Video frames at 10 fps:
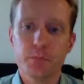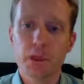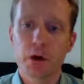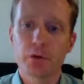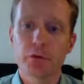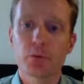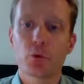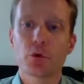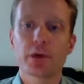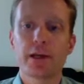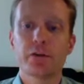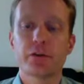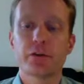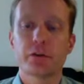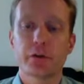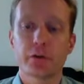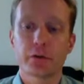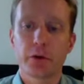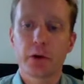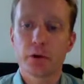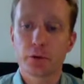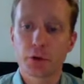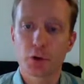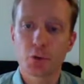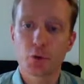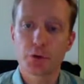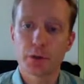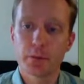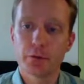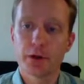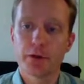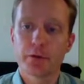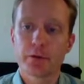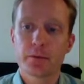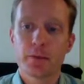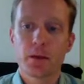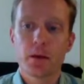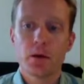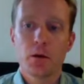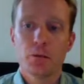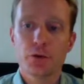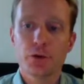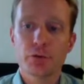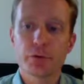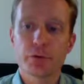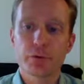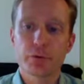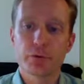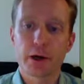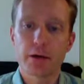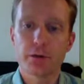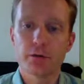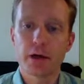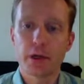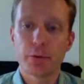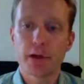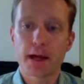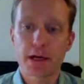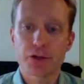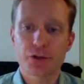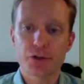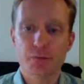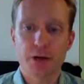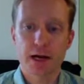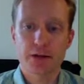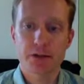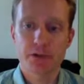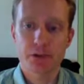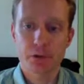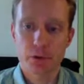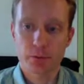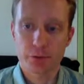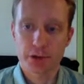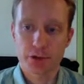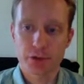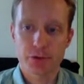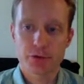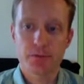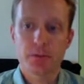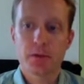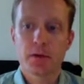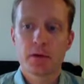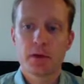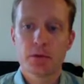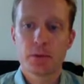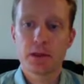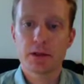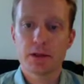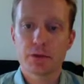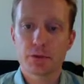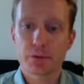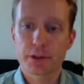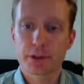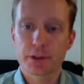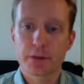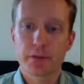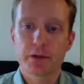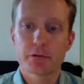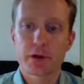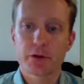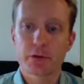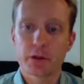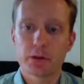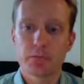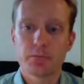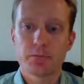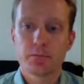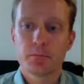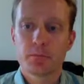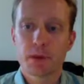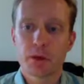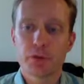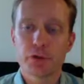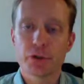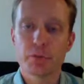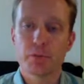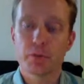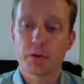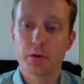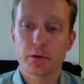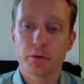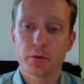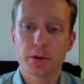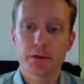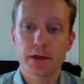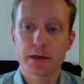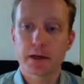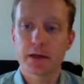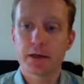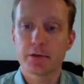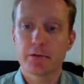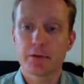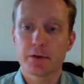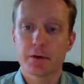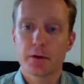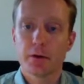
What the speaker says: However, as moral agents and as critical moral deliberators, we should reserve the right to evaluate actions and practices of corporations, as well as those working in them, as right or wrong. And we should, take that kind of